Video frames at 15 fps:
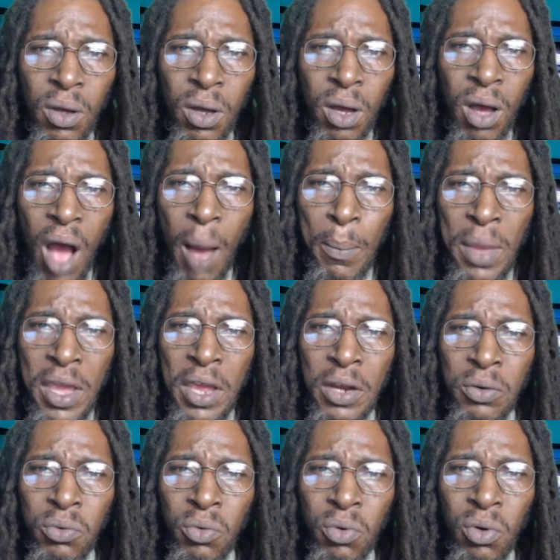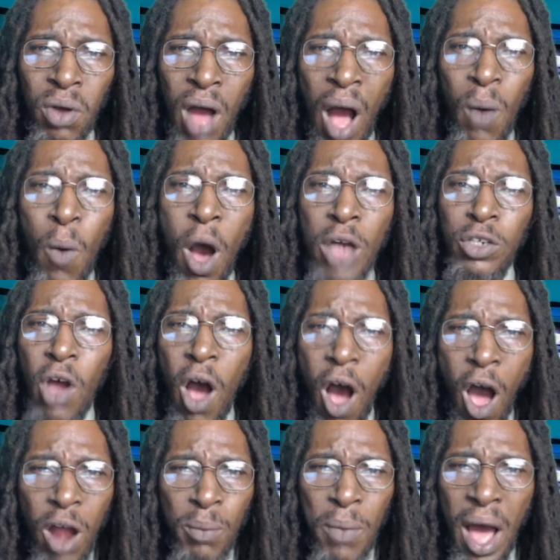I mean, I want
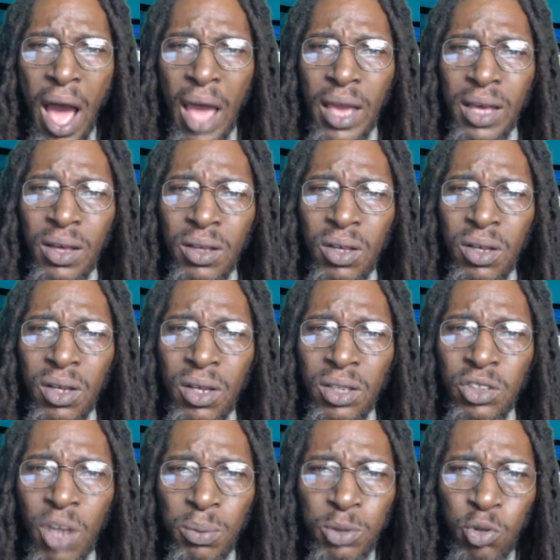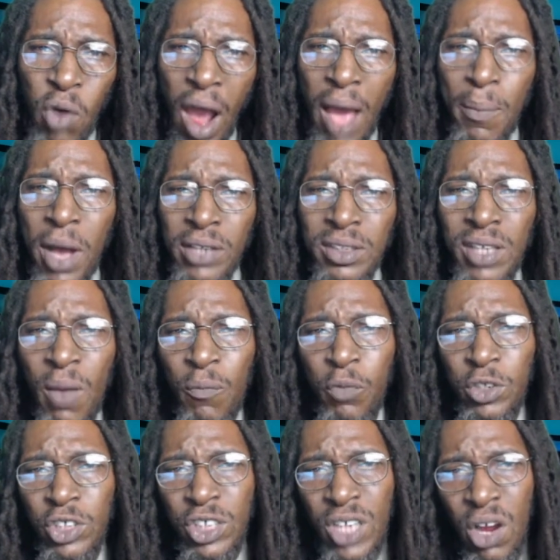all my subscribers them to
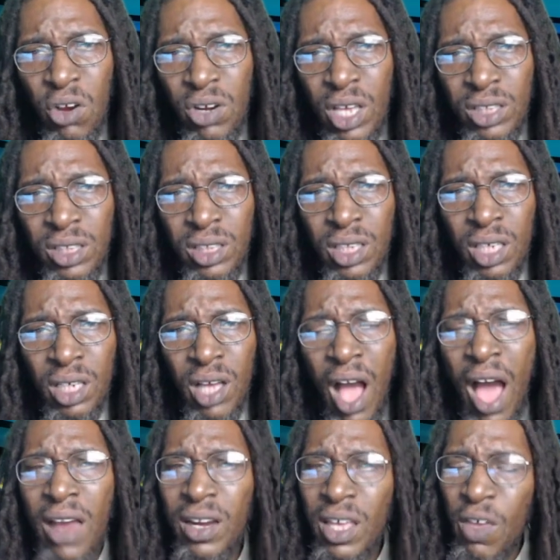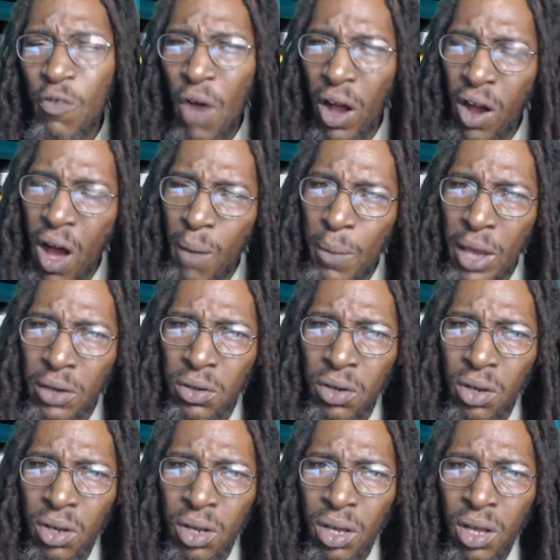share this and leave a comment,
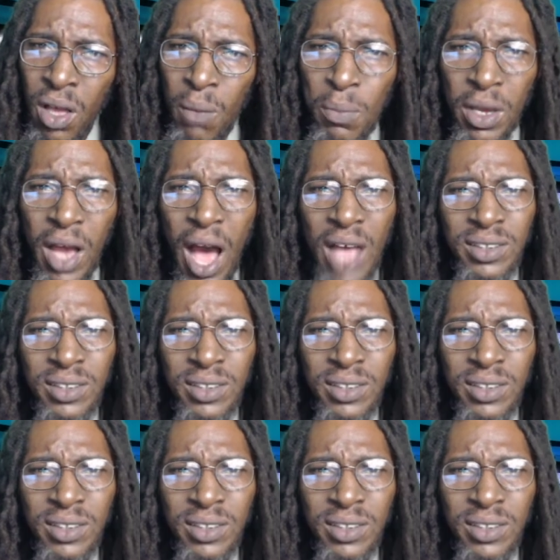because